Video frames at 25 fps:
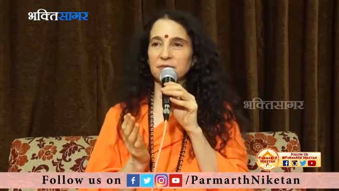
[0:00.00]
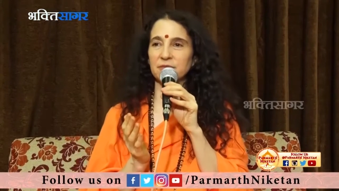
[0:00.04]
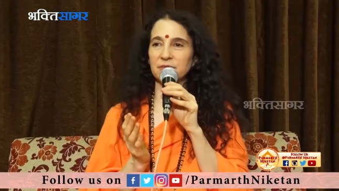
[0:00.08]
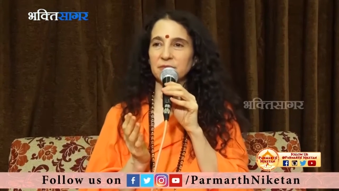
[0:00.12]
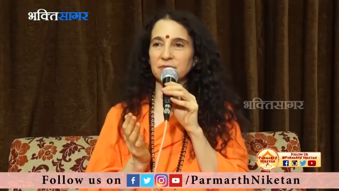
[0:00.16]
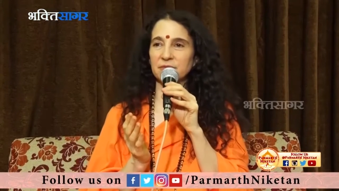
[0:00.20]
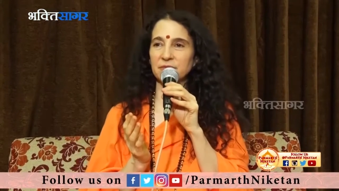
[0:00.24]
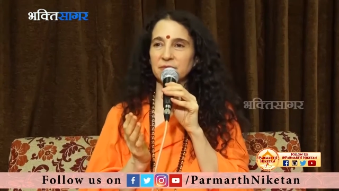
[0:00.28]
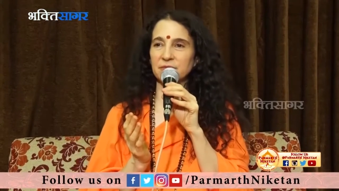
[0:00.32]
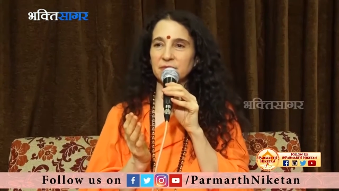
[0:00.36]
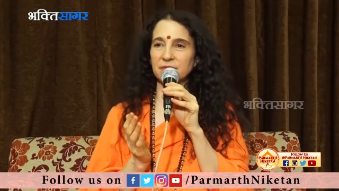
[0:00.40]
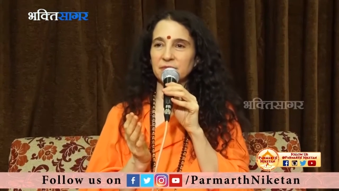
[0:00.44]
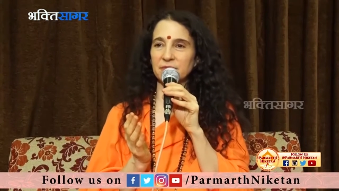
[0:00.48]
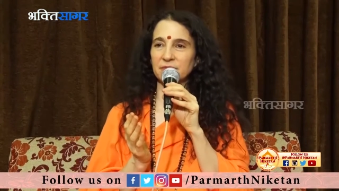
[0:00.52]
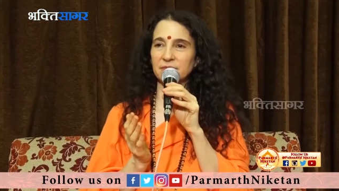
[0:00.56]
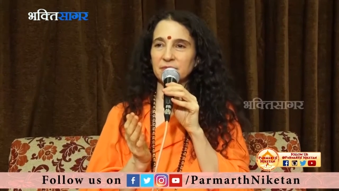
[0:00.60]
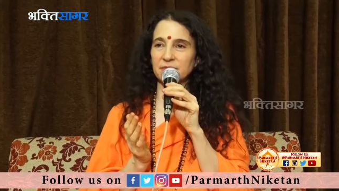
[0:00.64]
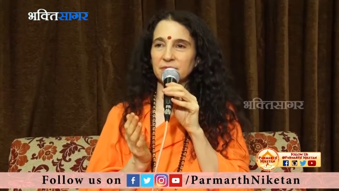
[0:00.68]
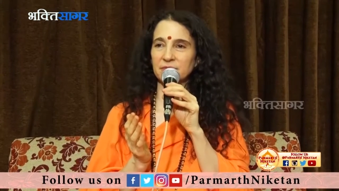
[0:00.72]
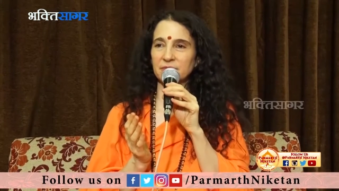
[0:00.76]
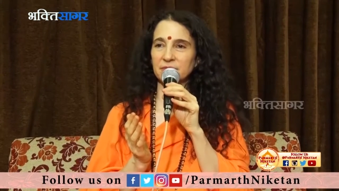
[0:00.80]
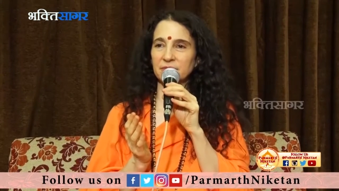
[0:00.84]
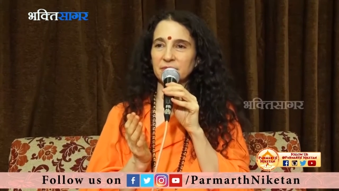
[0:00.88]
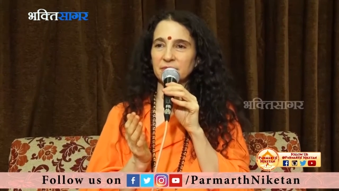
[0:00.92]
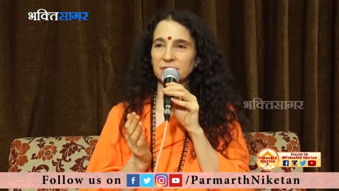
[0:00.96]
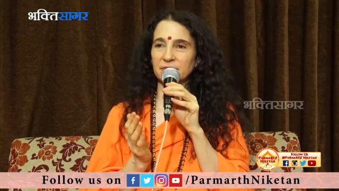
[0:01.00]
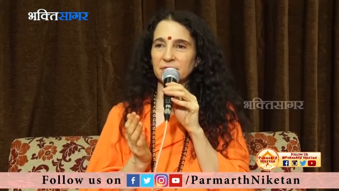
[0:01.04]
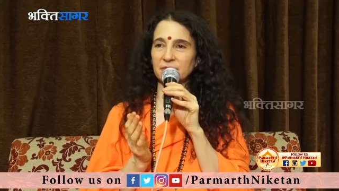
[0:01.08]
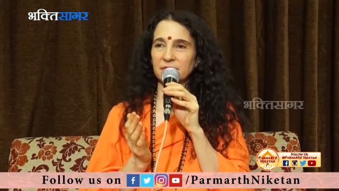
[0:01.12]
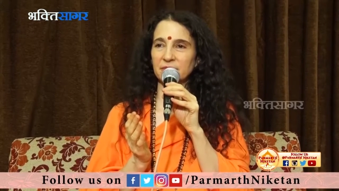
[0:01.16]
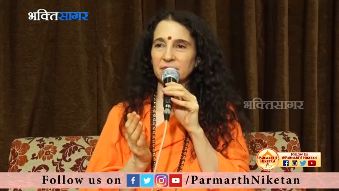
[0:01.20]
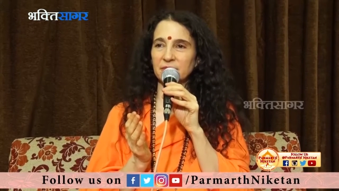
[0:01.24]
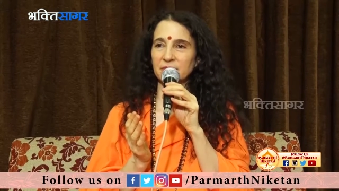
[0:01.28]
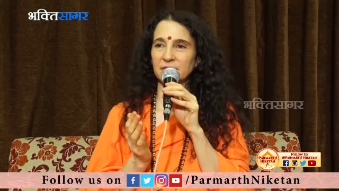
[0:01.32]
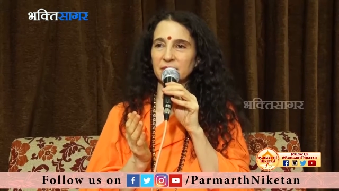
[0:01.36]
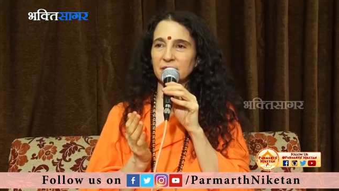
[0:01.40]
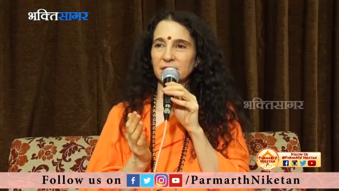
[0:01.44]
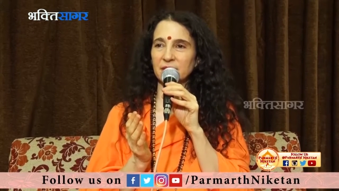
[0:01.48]

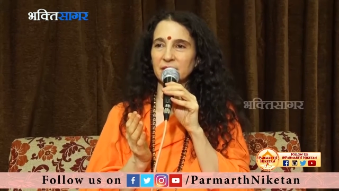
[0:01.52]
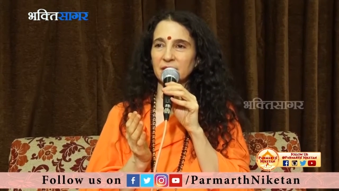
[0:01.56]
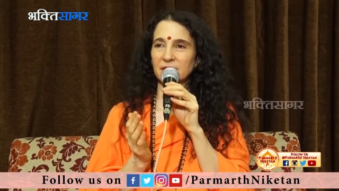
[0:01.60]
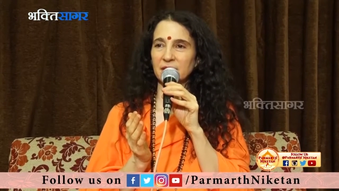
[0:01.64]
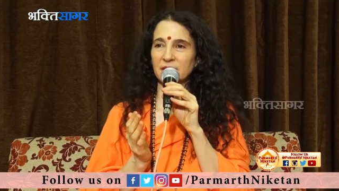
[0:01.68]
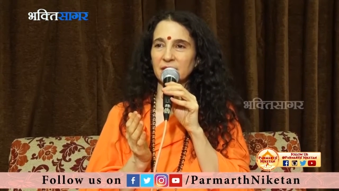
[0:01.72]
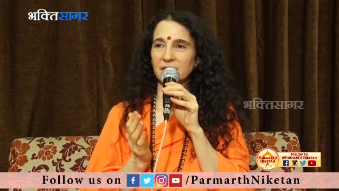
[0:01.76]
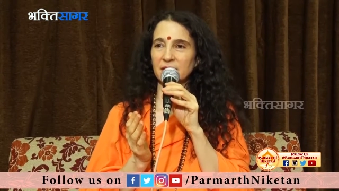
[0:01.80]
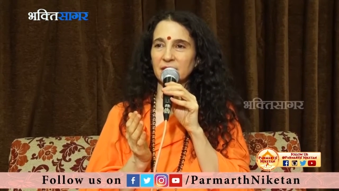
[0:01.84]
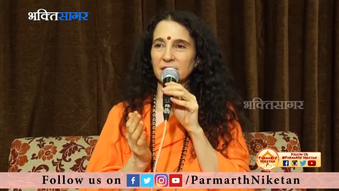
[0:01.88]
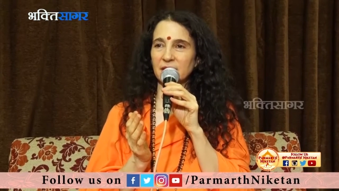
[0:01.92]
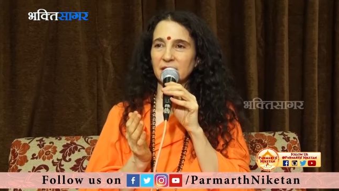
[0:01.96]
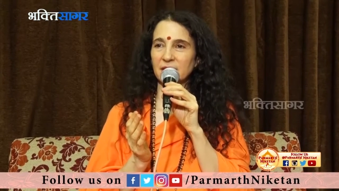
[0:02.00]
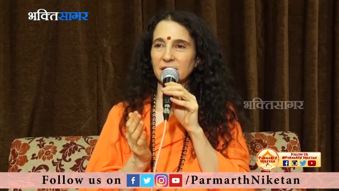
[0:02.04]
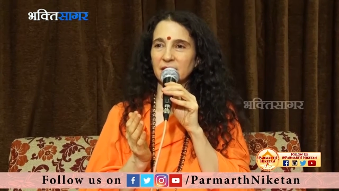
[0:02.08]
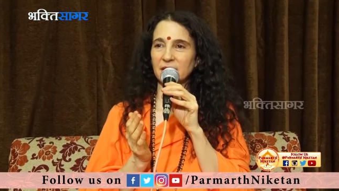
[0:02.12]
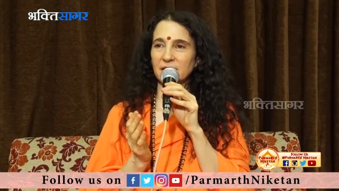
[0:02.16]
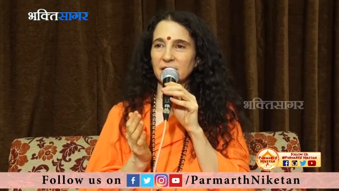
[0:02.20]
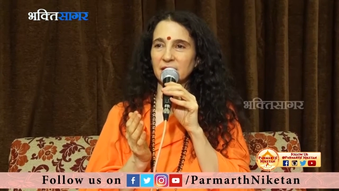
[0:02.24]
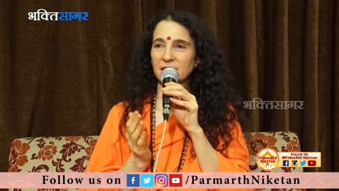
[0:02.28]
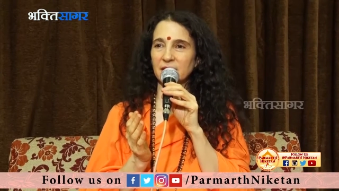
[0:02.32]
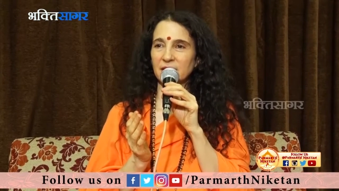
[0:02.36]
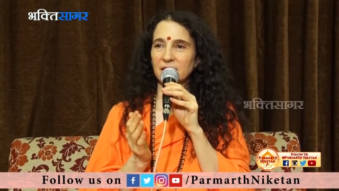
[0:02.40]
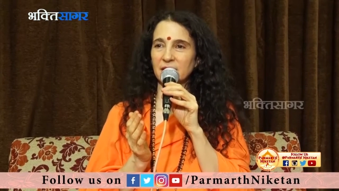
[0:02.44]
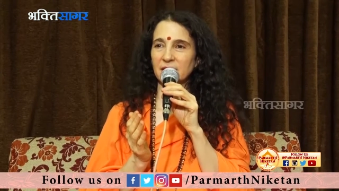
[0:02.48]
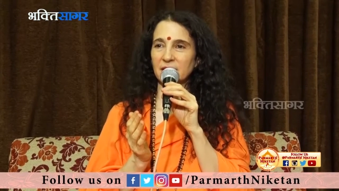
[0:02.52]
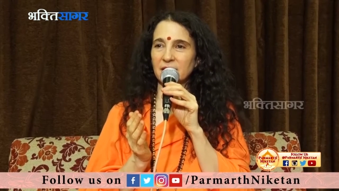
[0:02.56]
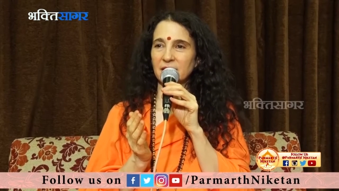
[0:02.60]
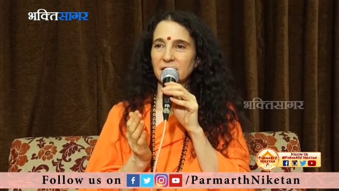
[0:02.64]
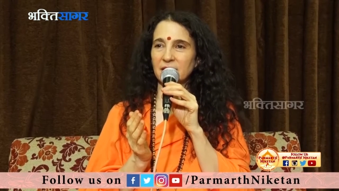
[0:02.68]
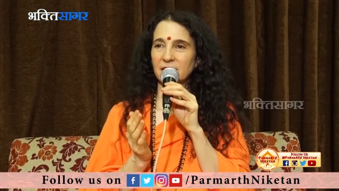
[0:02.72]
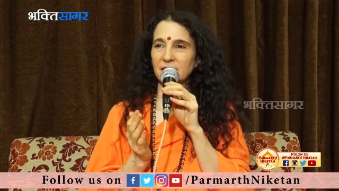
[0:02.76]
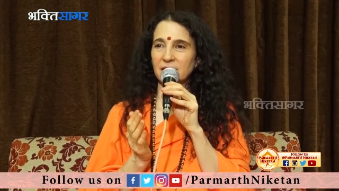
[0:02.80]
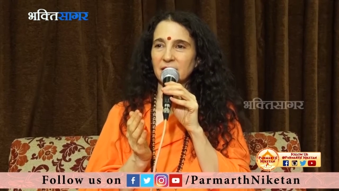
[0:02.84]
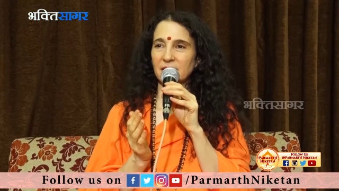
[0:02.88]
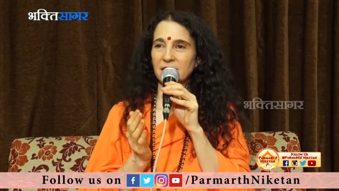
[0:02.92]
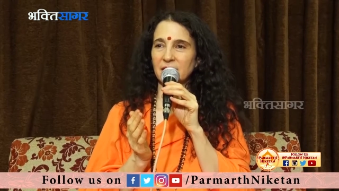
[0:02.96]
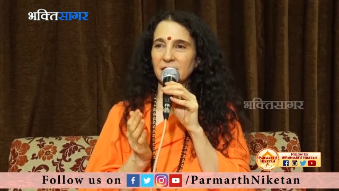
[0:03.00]

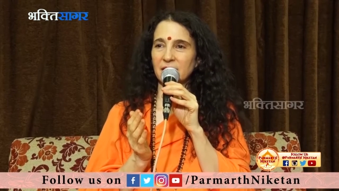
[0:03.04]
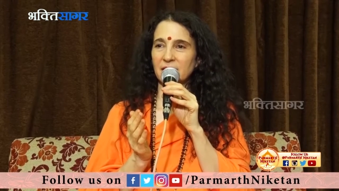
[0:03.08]
Nobody speaks.